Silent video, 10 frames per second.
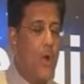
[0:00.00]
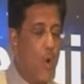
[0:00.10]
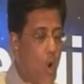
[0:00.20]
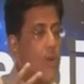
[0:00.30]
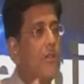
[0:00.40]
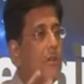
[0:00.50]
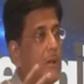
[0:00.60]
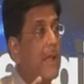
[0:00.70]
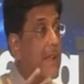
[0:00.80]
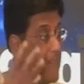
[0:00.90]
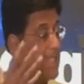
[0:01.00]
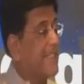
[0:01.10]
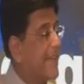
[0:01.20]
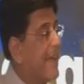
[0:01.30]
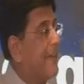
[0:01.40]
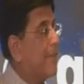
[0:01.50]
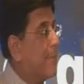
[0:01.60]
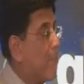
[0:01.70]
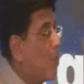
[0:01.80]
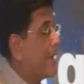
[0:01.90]
own investigative
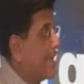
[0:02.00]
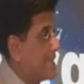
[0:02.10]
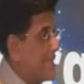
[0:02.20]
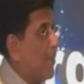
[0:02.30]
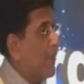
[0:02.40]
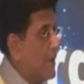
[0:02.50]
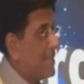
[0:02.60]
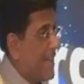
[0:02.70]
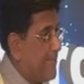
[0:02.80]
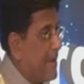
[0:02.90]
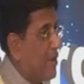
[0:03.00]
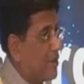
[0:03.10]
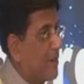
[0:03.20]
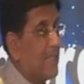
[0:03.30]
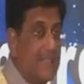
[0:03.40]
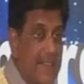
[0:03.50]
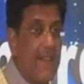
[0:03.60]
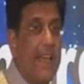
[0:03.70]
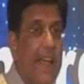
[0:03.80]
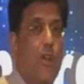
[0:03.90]
reporting, some of which I've been on the
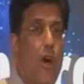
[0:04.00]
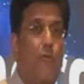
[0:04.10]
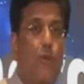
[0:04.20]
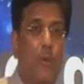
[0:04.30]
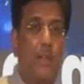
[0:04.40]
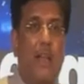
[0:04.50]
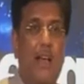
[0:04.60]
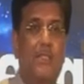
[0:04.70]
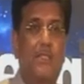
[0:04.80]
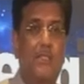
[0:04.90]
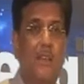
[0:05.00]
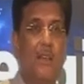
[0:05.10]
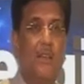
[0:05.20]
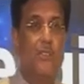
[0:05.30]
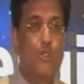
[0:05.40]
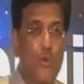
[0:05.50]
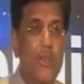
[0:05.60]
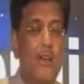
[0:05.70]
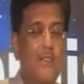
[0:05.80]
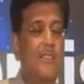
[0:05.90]
receiving end of over the last 2
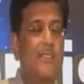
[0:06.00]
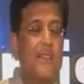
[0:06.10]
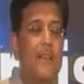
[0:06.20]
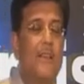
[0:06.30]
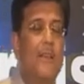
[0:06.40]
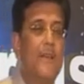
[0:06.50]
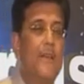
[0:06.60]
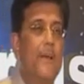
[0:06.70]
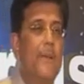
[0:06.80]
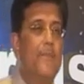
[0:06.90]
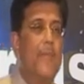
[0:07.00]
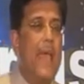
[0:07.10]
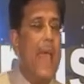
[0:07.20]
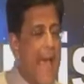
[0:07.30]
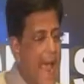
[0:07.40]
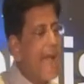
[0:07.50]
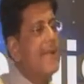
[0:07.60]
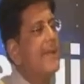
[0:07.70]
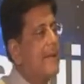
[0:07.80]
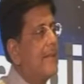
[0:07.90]
years,
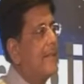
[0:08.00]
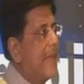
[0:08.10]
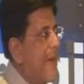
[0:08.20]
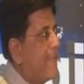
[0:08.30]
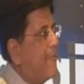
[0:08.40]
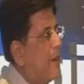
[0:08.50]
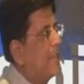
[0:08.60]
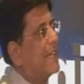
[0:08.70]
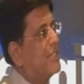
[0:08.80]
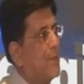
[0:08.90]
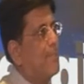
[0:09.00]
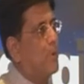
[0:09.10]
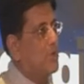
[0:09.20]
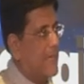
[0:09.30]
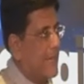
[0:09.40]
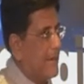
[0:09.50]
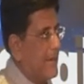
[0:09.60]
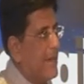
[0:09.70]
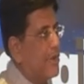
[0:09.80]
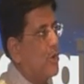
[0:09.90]
and the effort that she puts
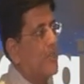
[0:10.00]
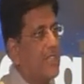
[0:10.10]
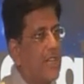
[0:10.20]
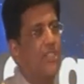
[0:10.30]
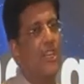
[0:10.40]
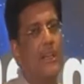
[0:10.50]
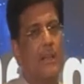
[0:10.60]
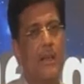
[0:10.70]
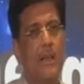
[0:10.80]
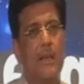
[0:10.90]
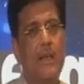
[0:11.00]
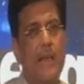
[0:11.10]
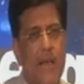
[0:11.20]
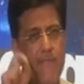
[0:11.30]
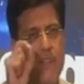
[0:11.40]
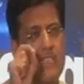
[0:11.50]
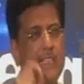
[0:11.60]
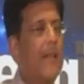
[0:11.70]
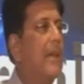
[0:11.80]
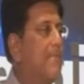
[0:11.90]
into researching every
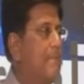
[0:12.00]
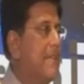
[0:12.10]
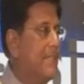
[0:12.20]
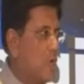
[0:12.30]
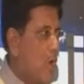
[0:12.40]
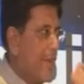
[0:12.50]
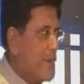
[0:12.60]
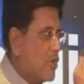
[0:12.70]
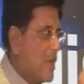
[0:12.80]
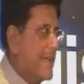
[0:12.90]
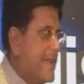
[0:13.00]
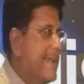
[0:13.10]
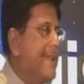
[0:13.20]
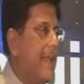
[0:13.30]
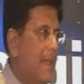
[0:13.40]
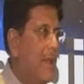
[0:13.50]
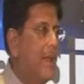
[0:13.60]
single piece, going into the detail,